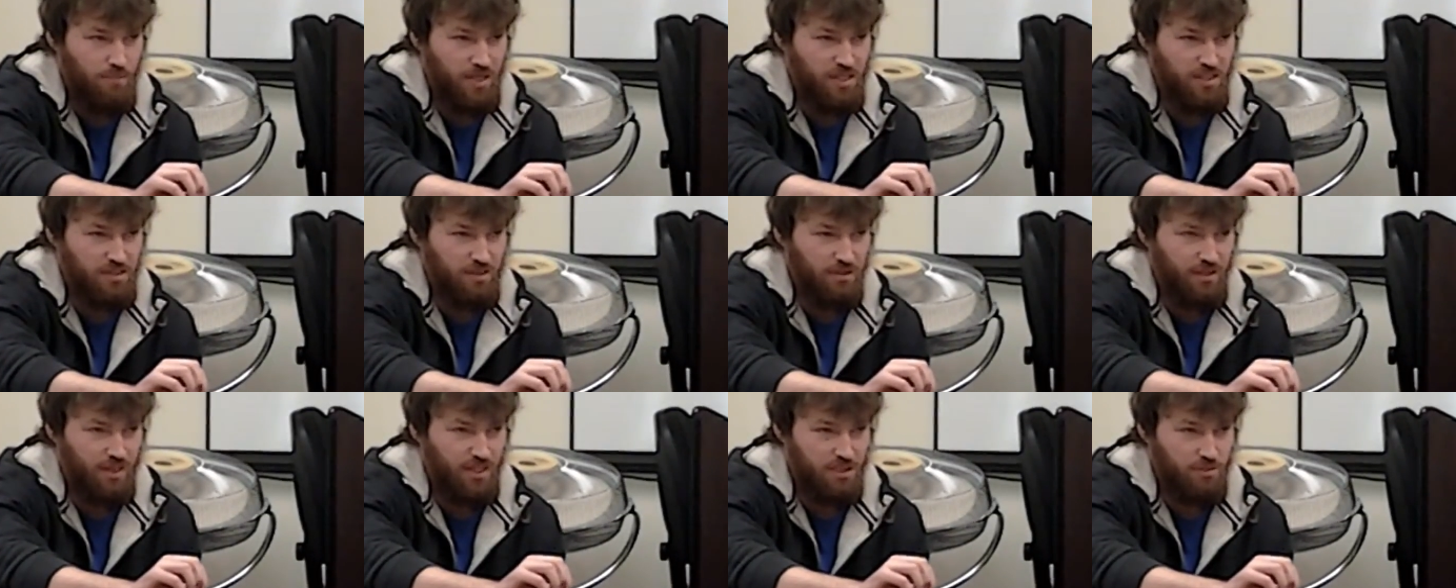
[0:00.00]

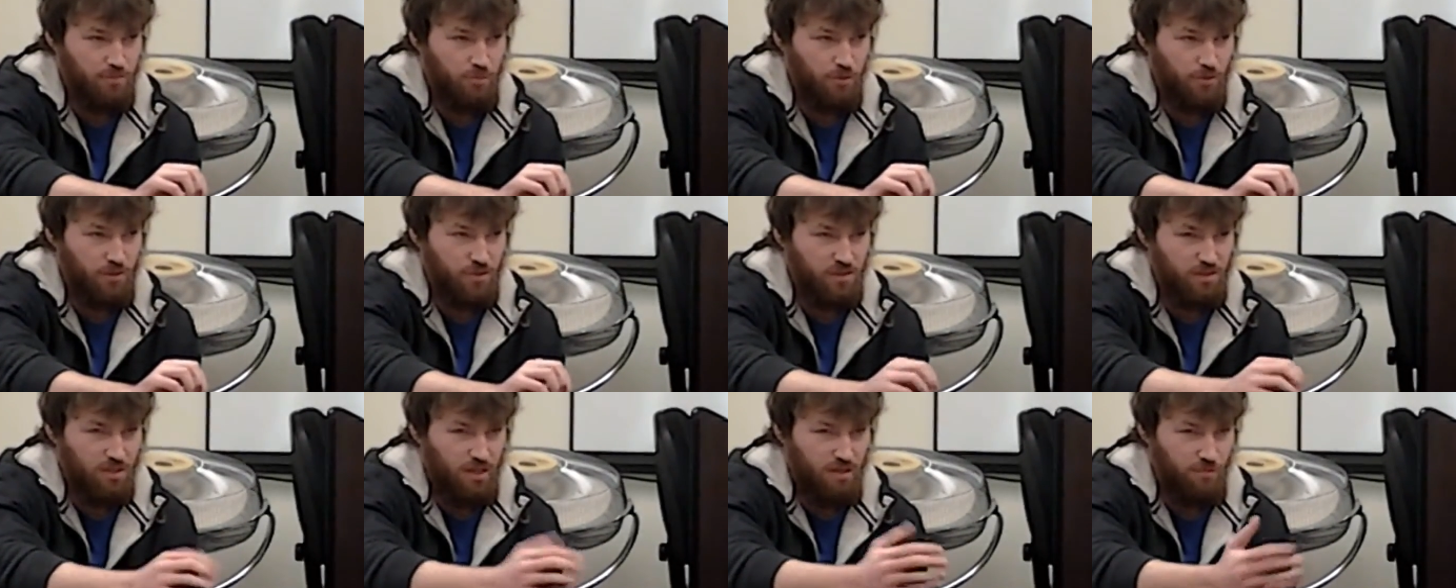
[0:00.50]
based on the
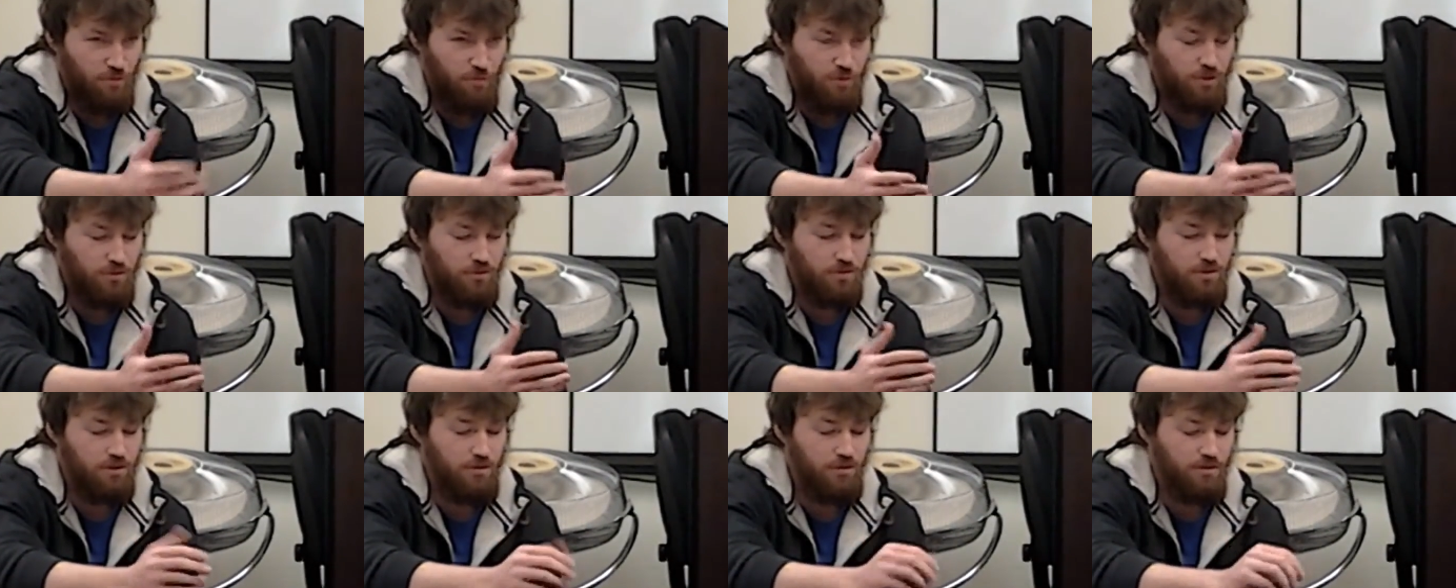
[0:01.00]
exploits of a
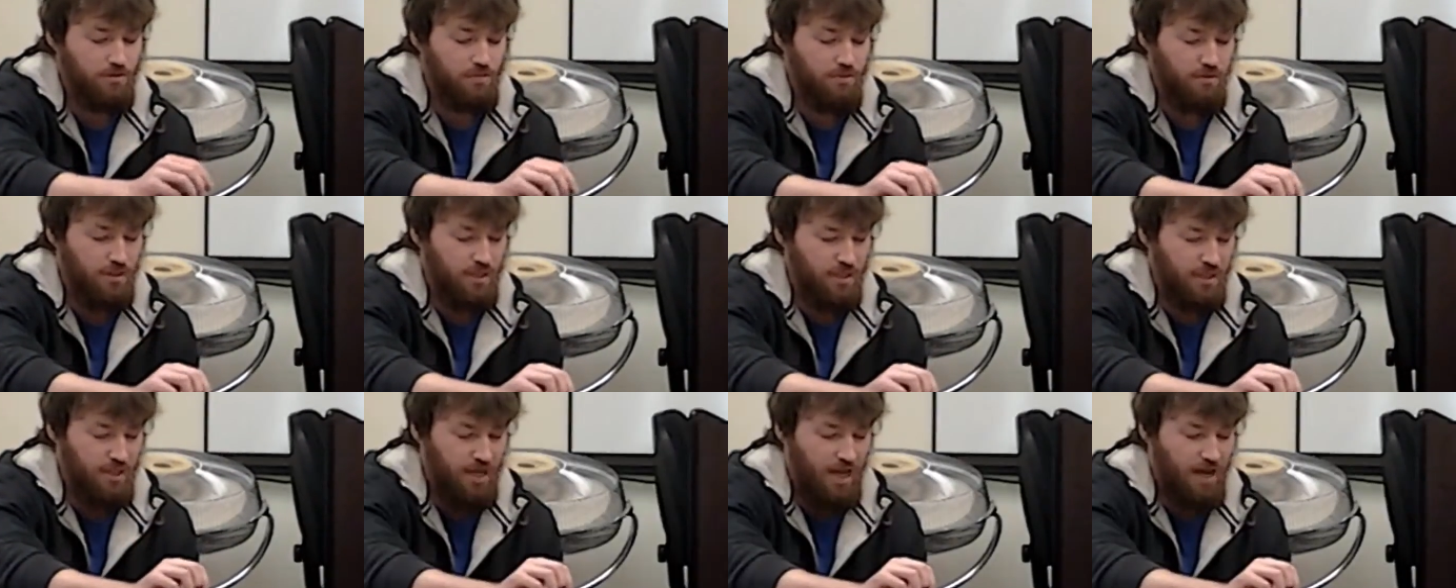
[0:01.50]
real
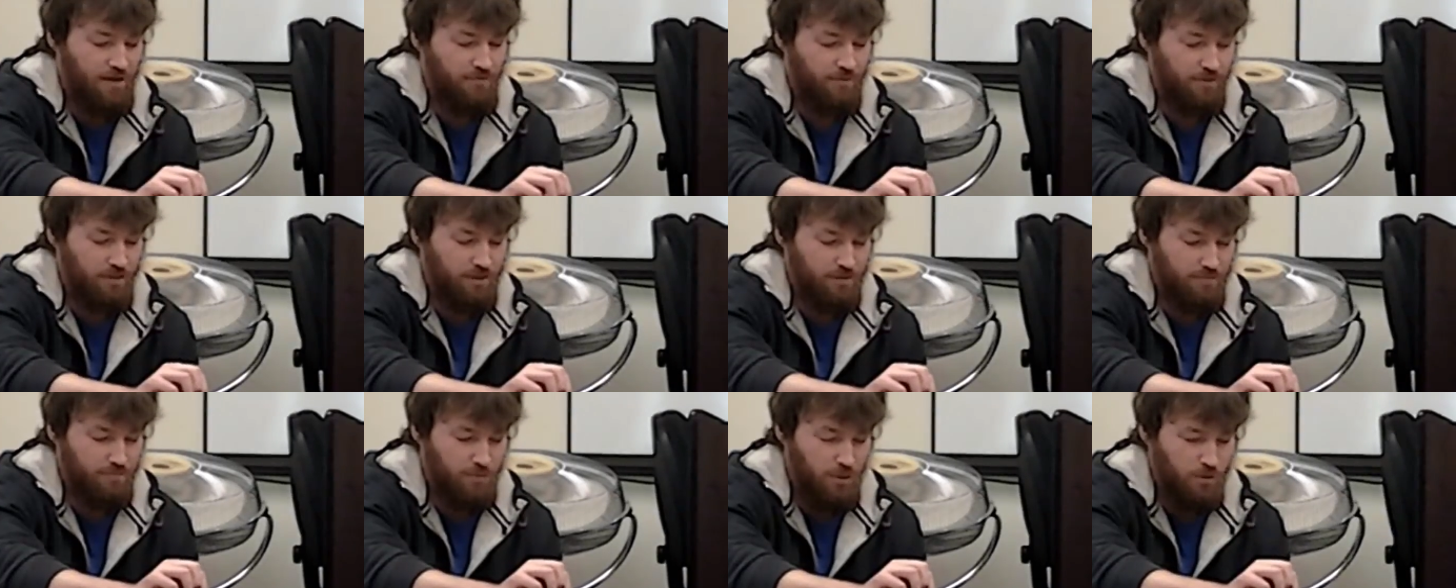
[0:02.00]
dude in
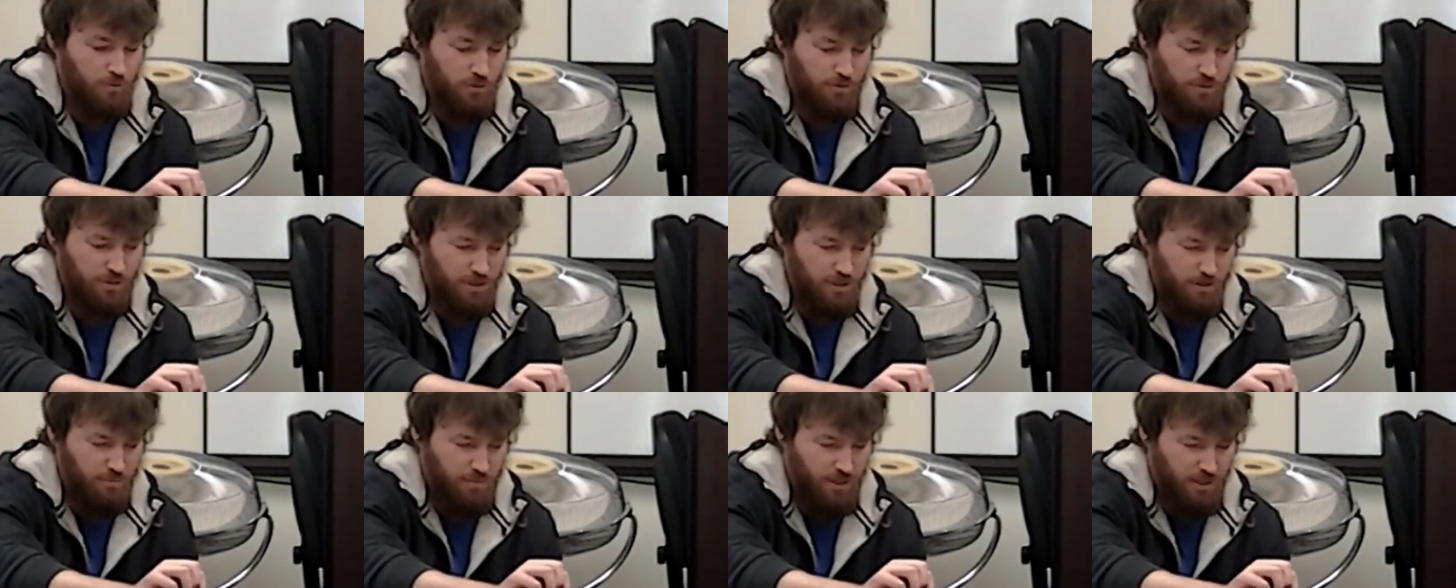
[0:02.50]
Africa, a
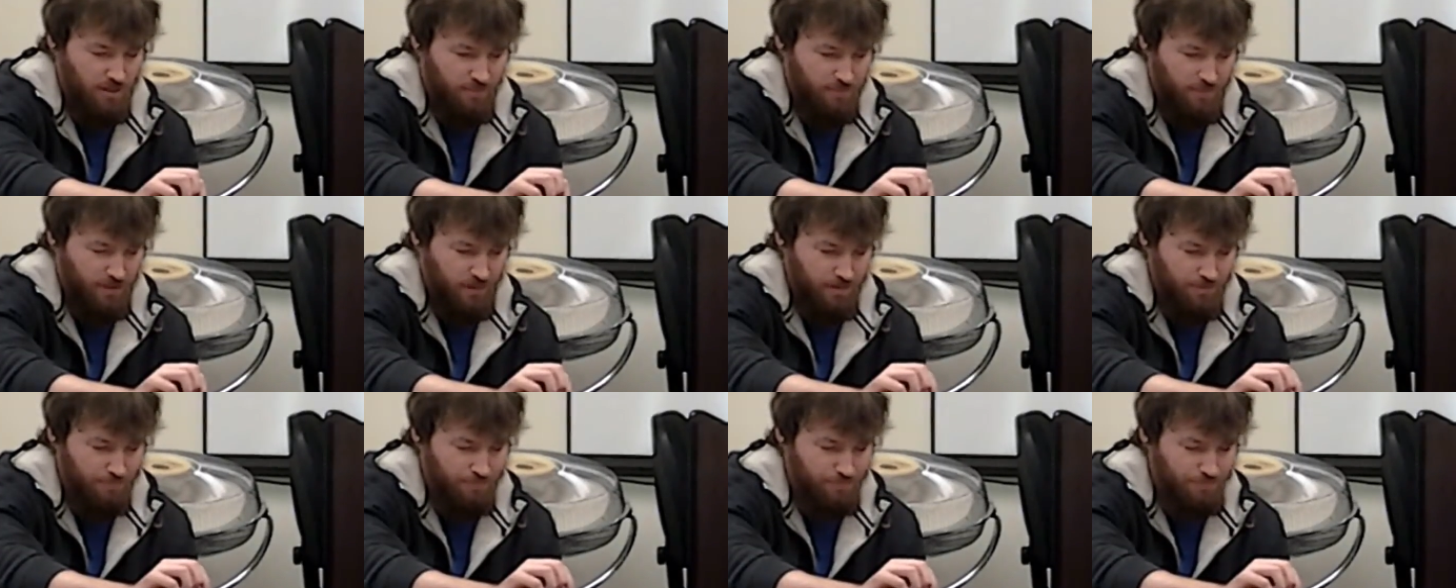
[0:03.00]
real
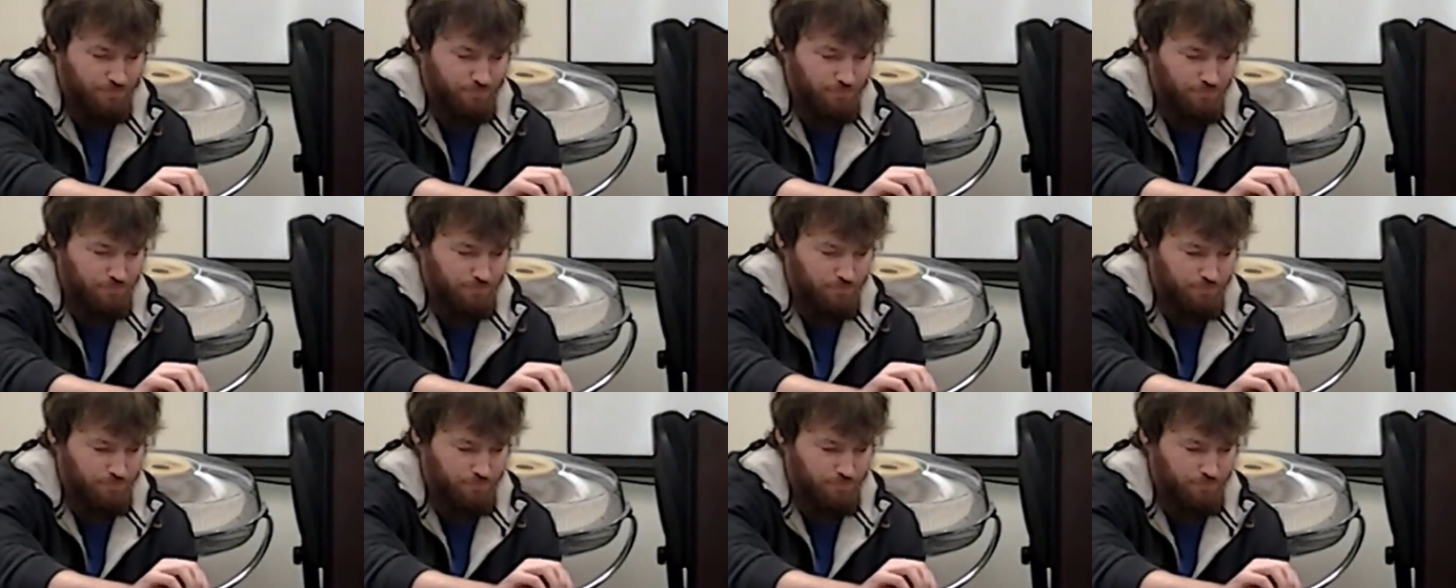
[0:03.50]
European fellow.